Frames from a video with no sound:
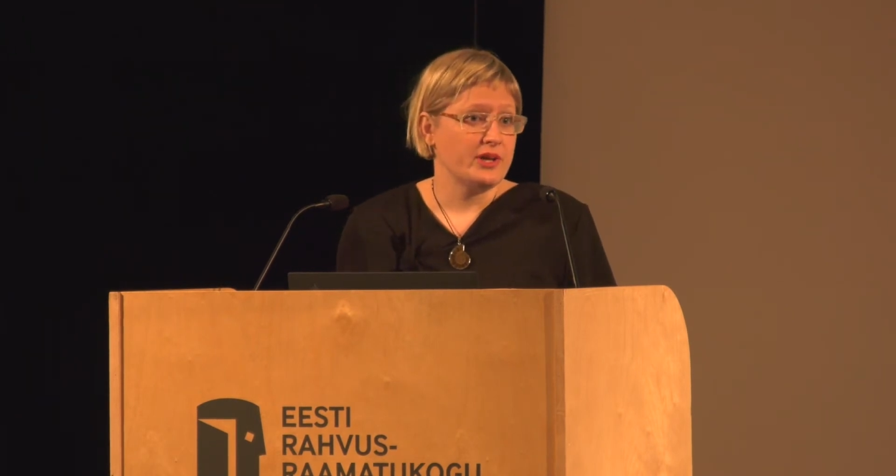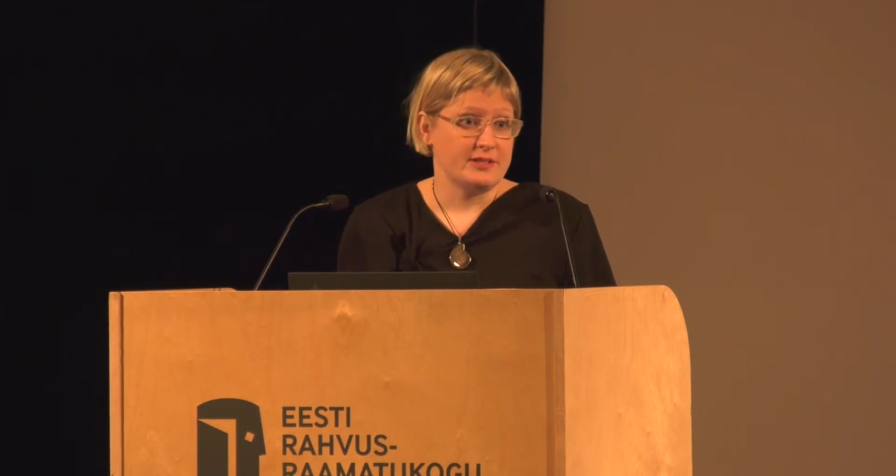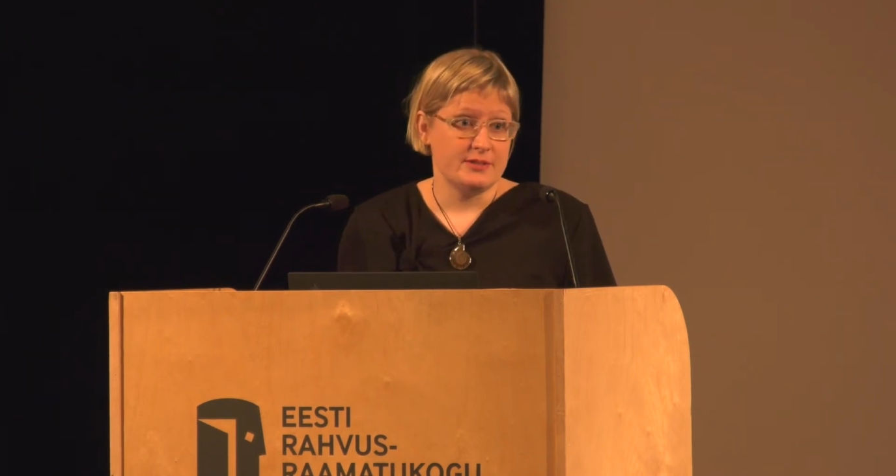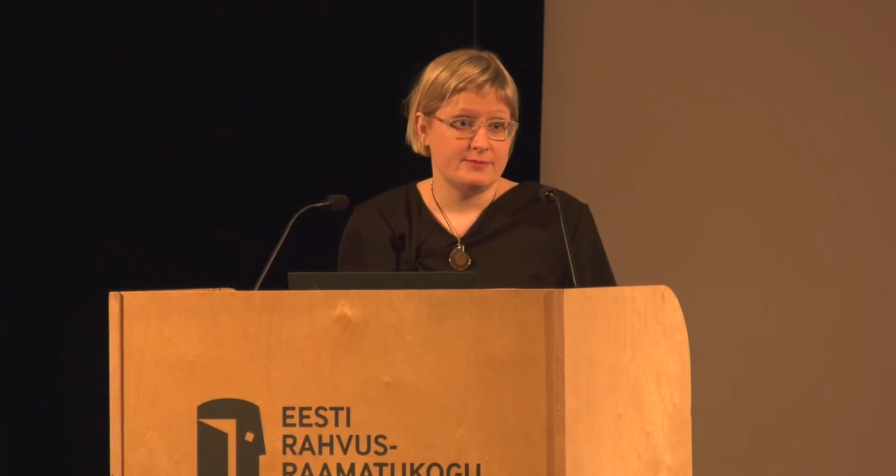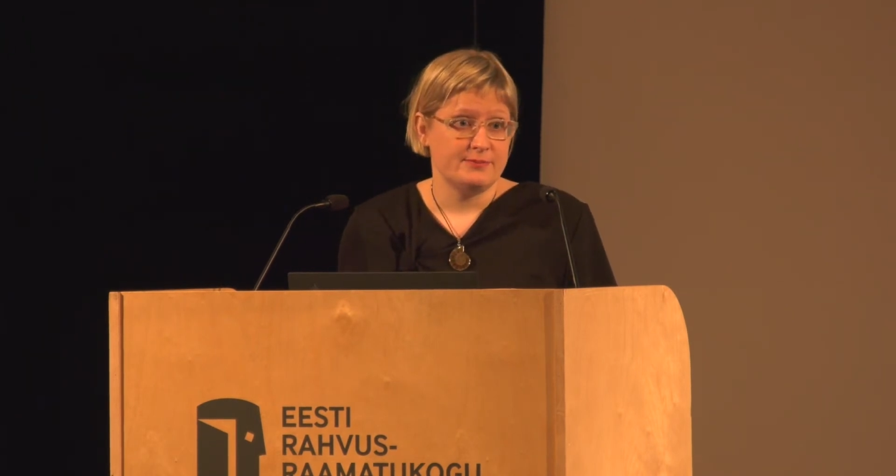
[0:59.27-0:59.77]

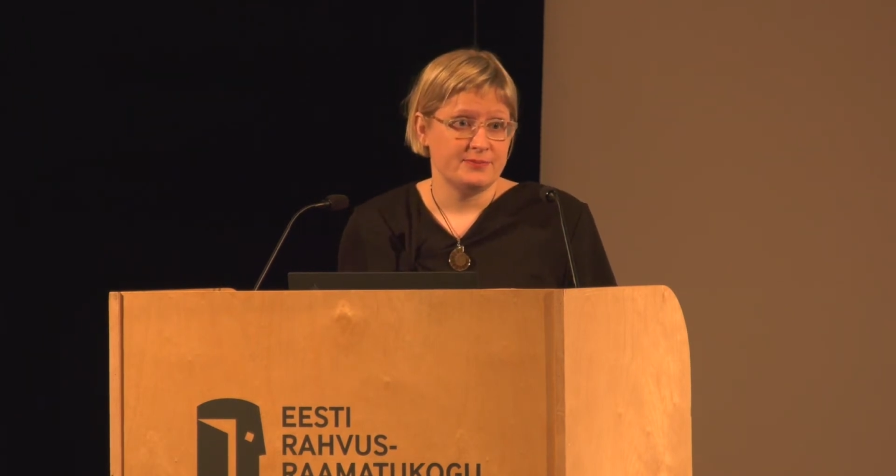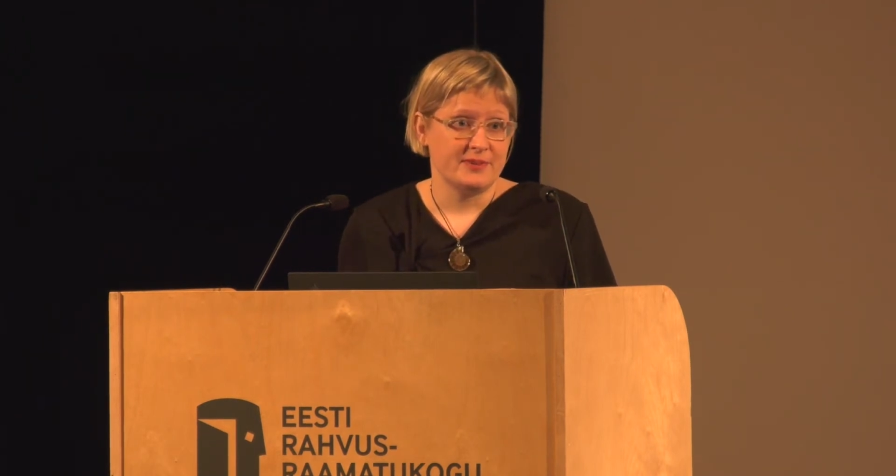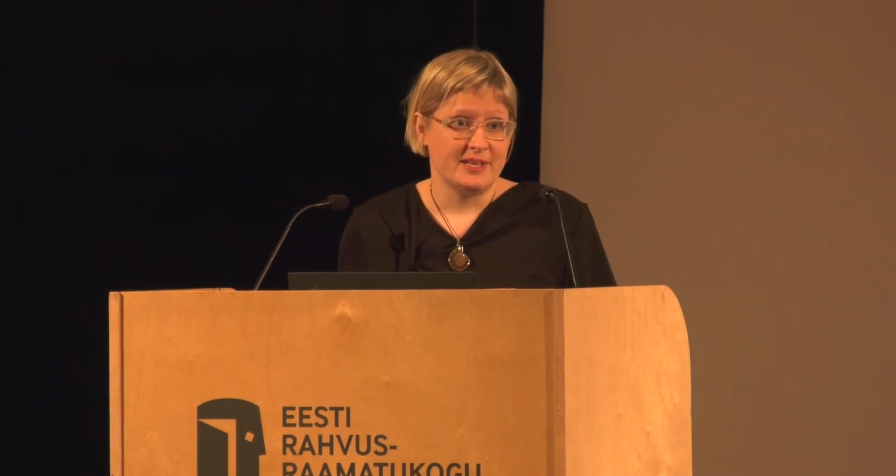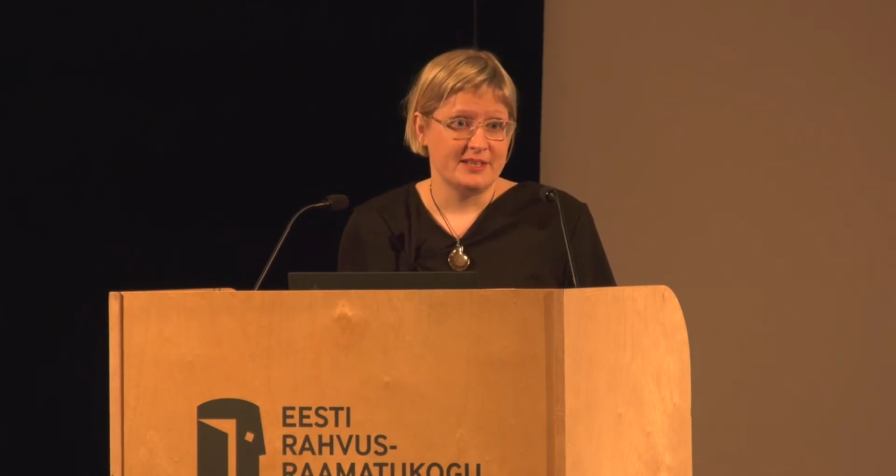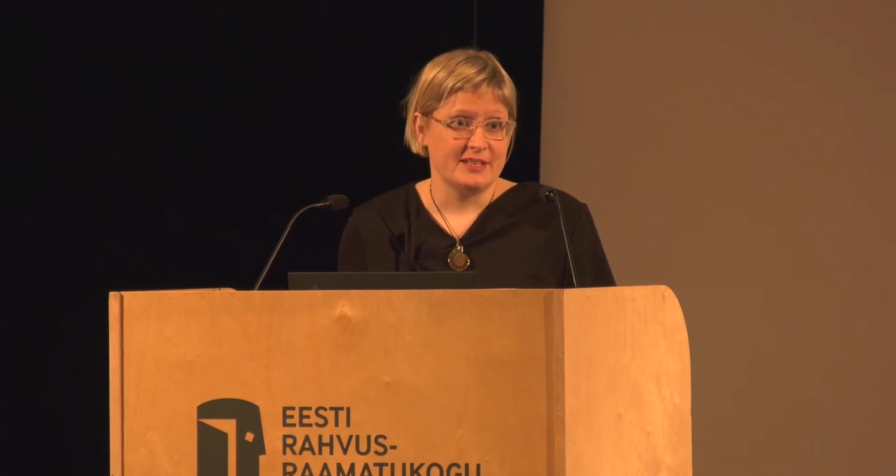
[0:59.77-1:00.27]
yet.
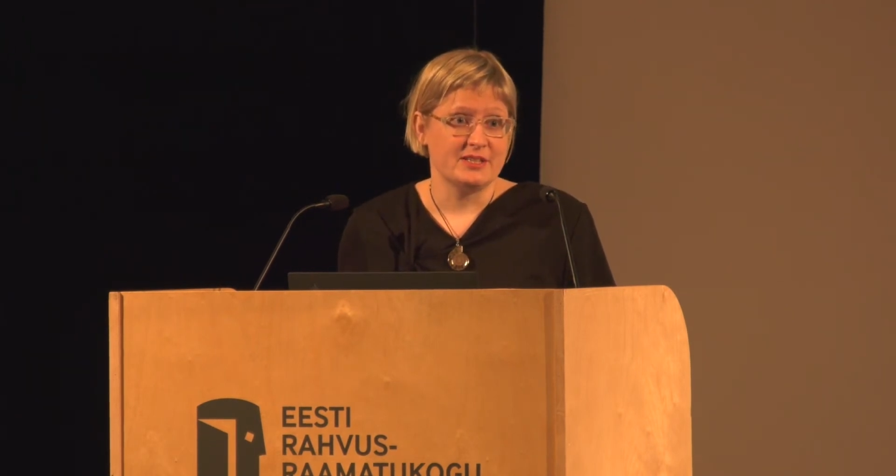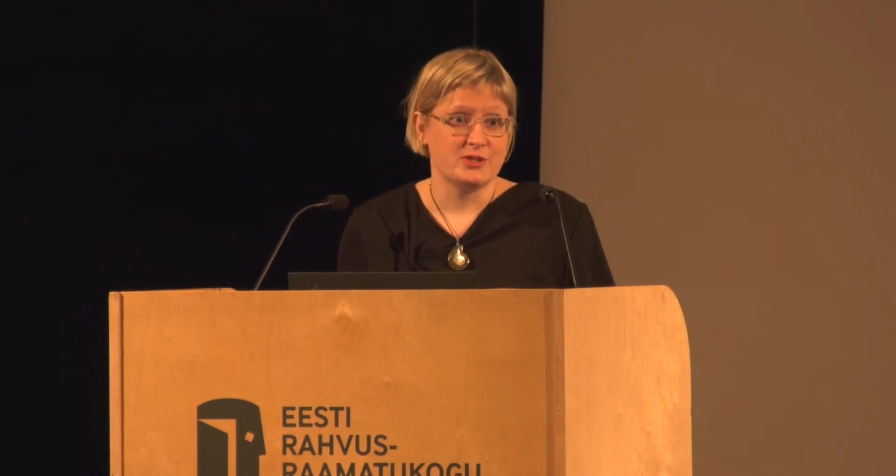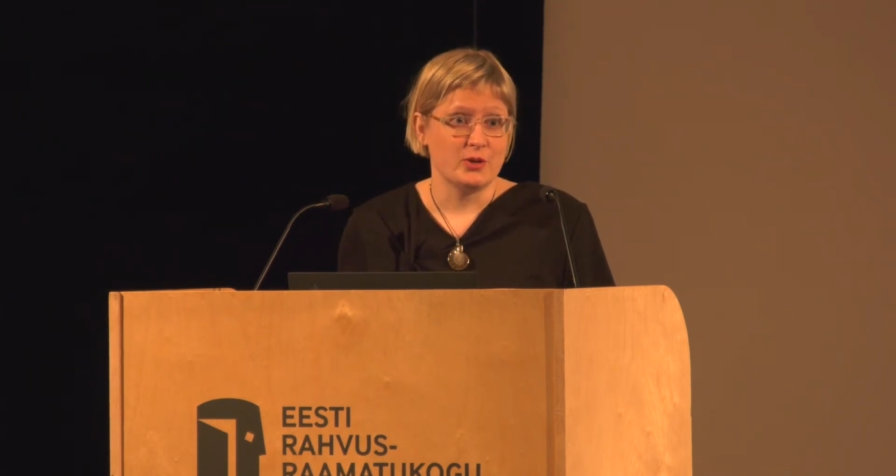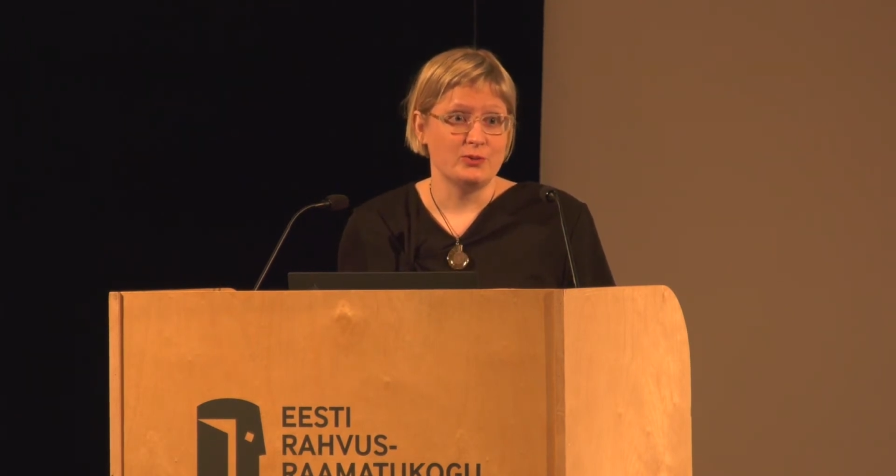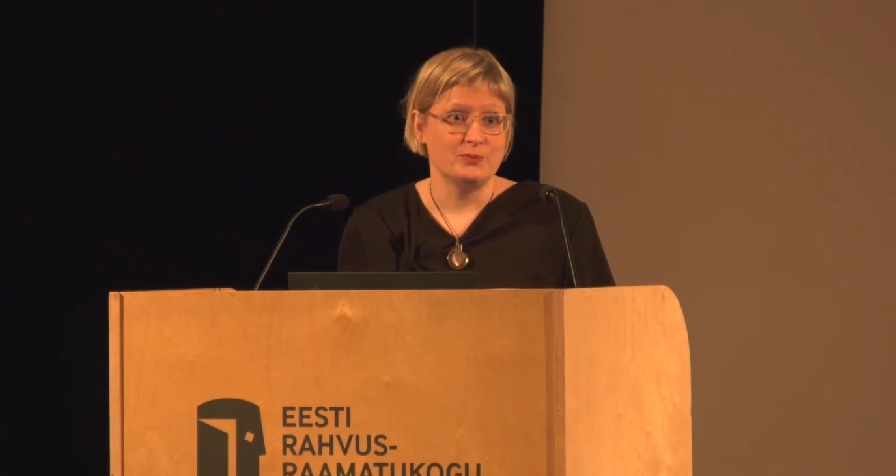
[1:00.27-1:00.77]
I
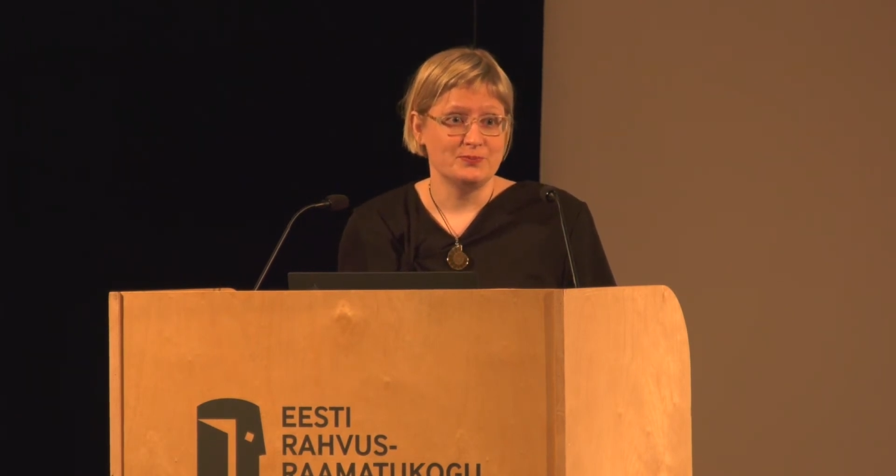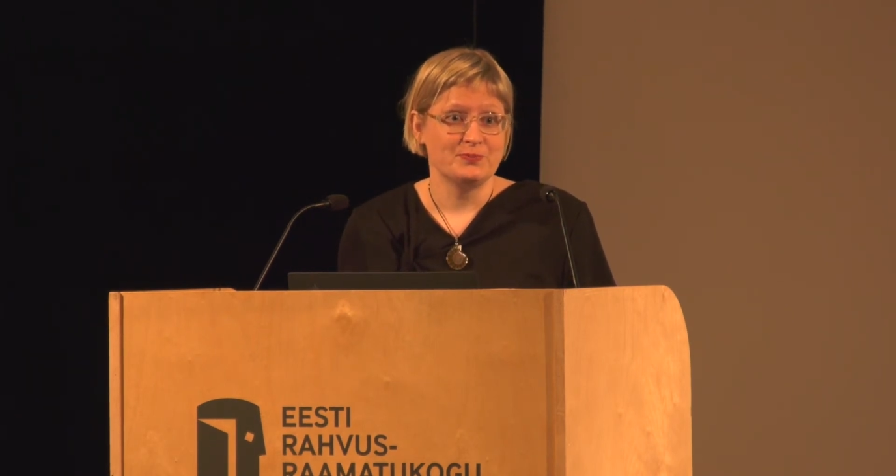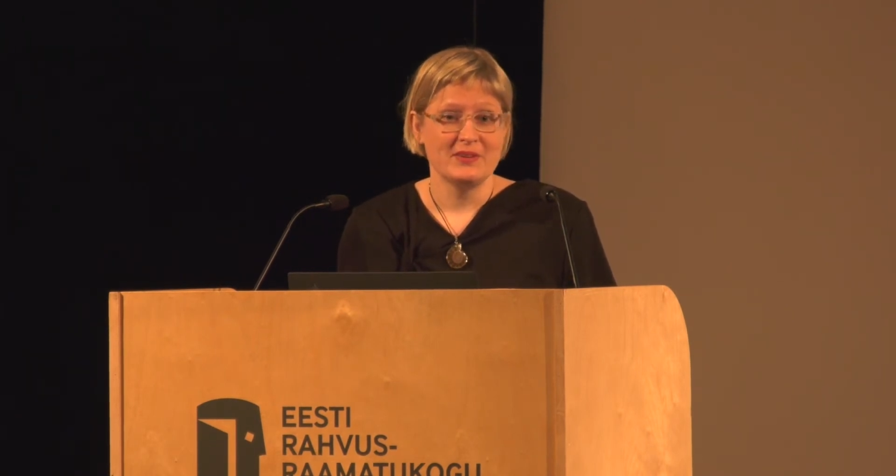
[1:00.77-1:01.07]
think so.